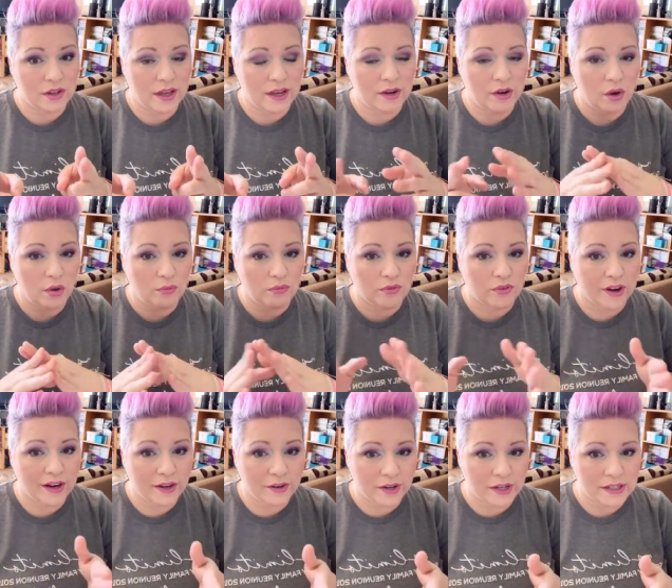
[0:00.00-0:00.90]
and home
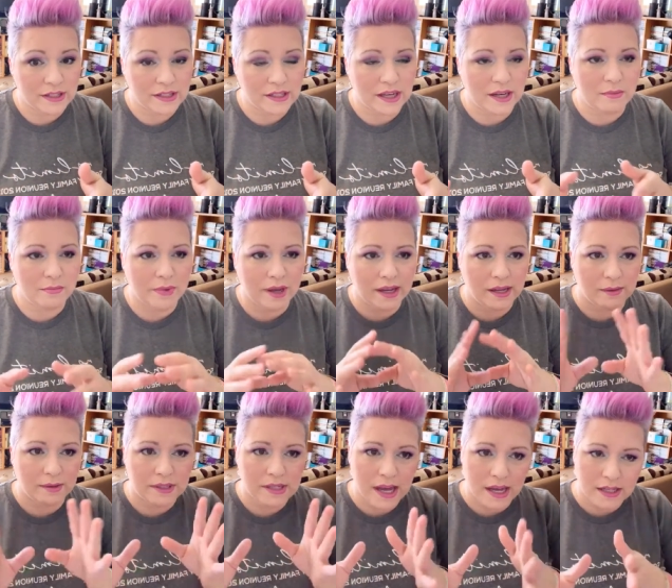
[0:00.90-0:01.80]
fragrance in
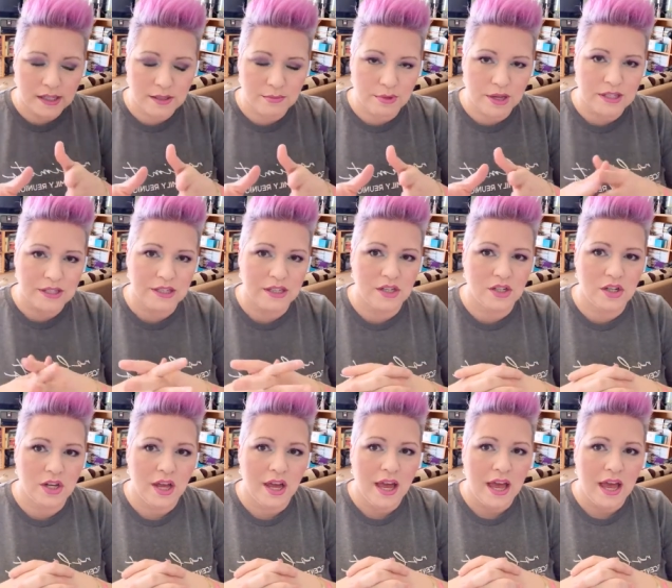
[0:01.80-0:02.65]
my text message.